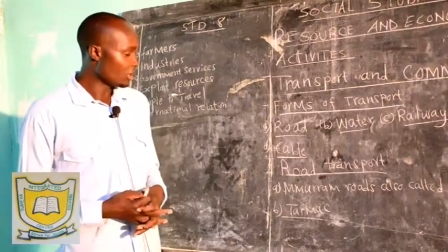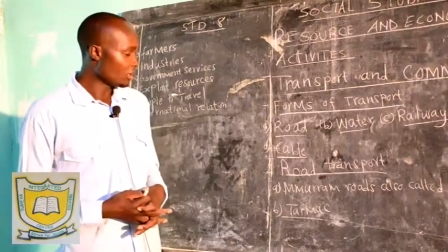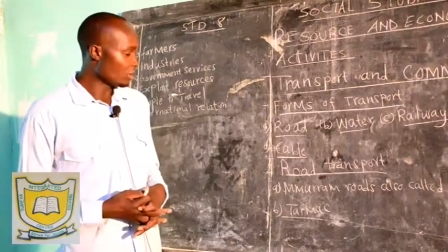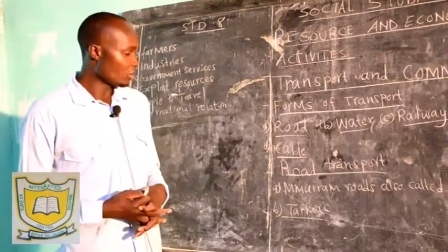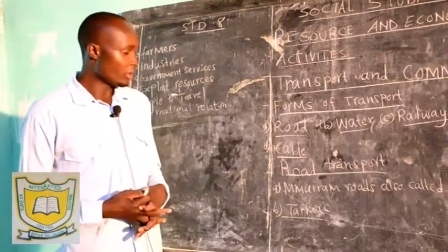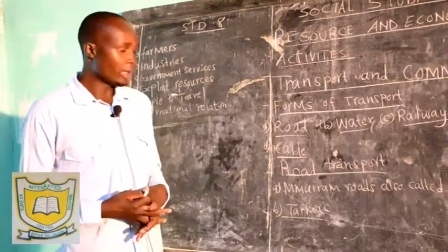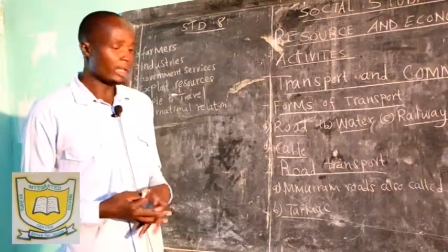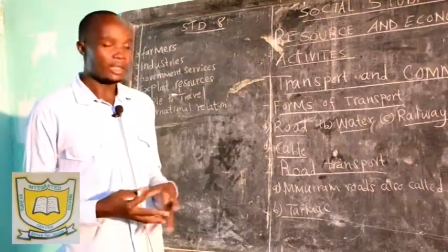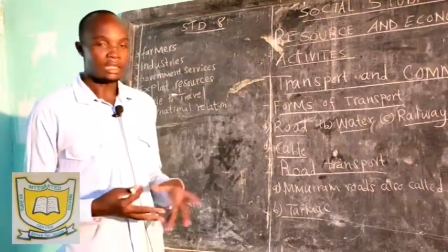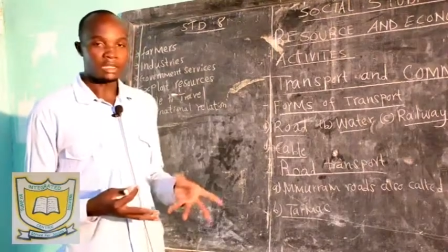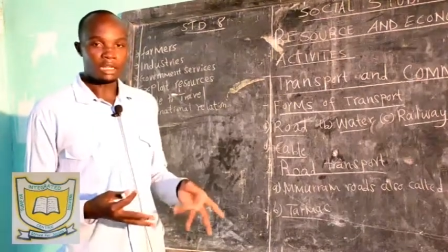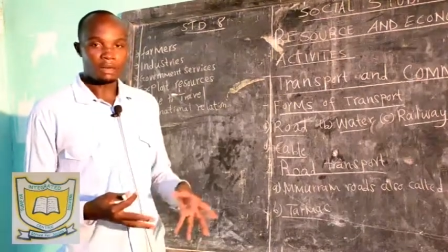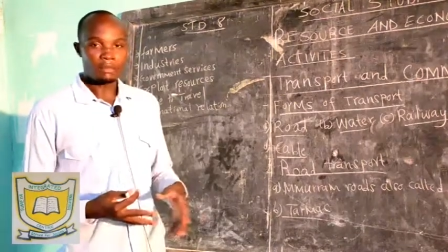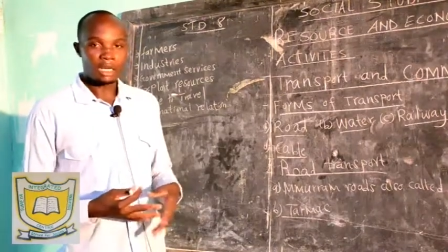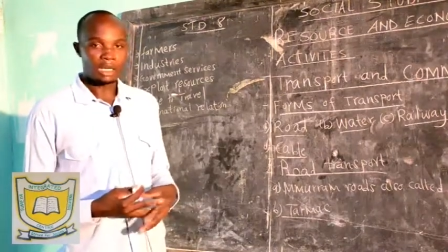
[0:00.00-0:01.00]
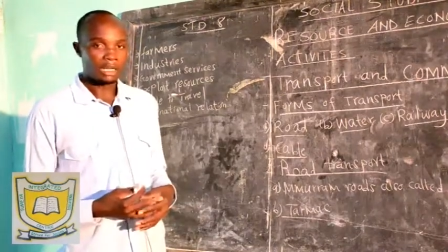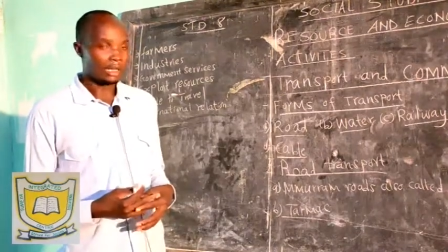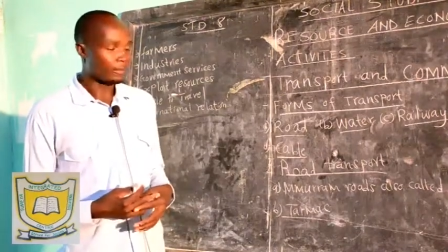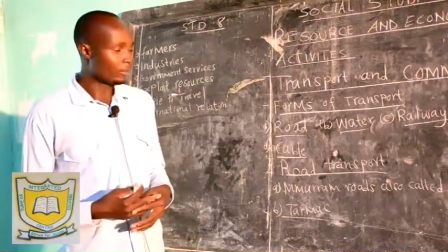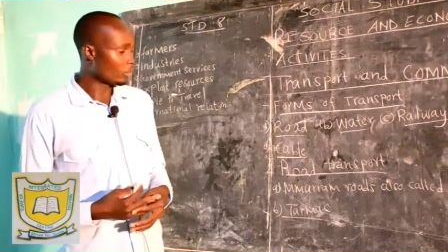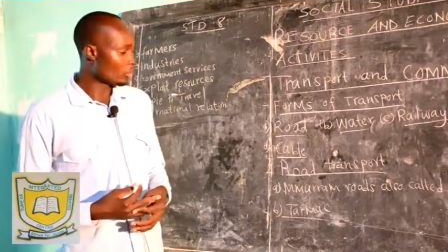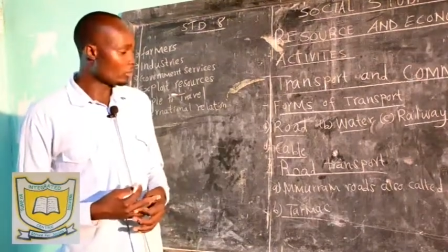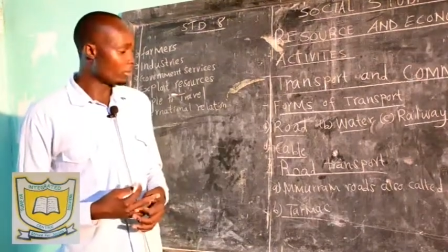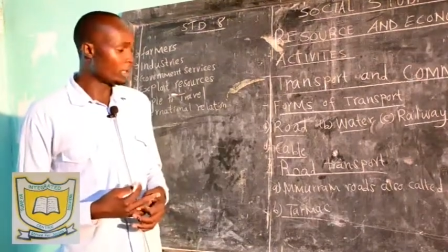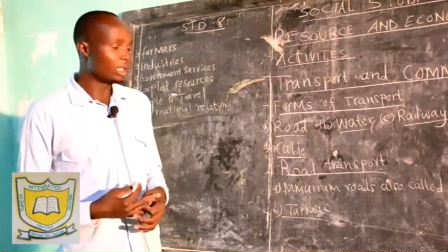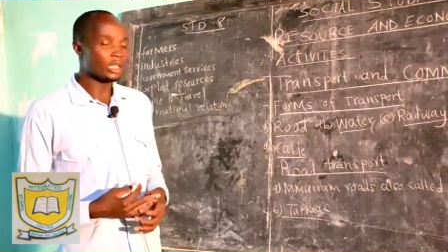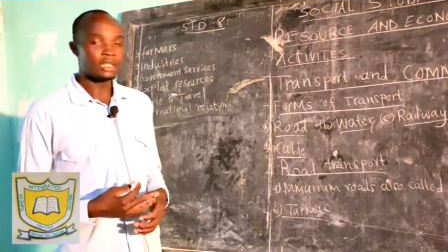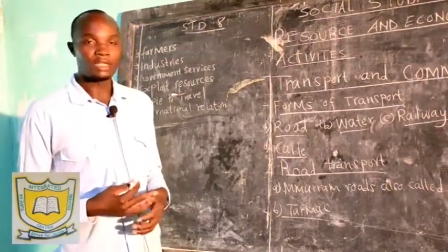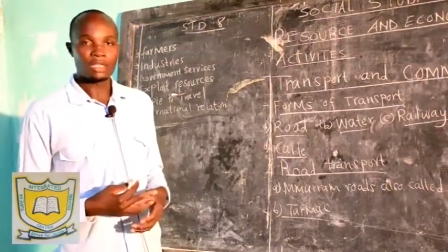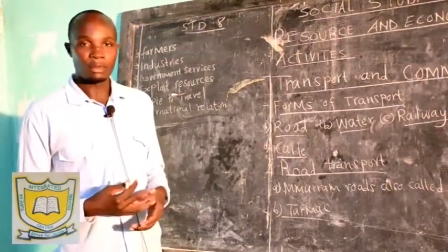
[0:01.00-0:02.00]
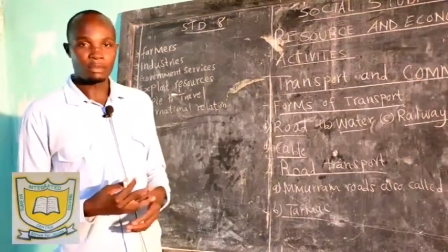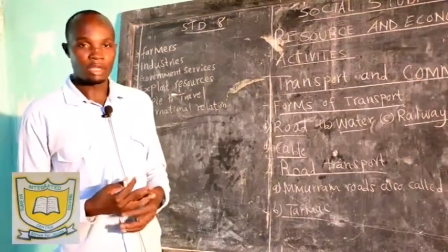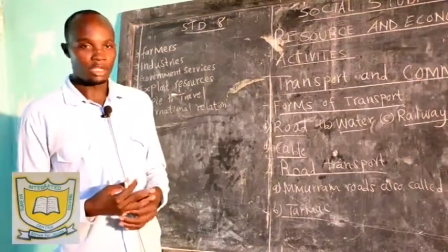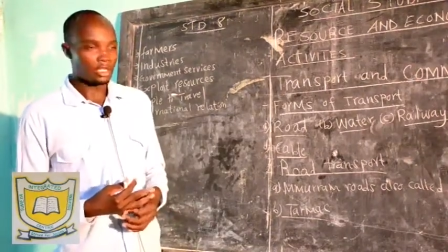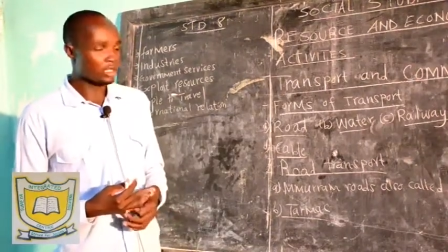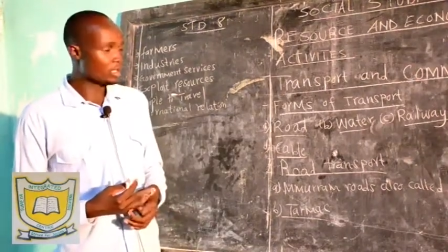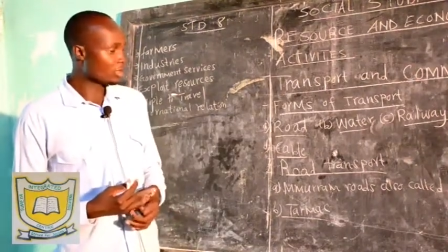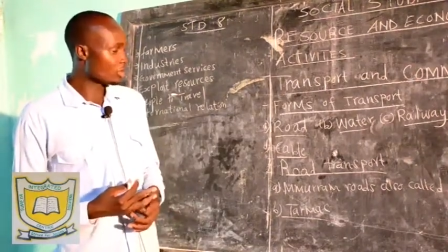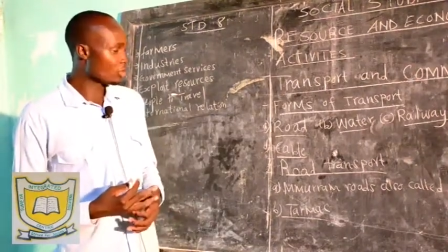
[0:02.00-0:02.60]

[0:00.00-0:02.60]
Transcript: where the tarmac have not been established.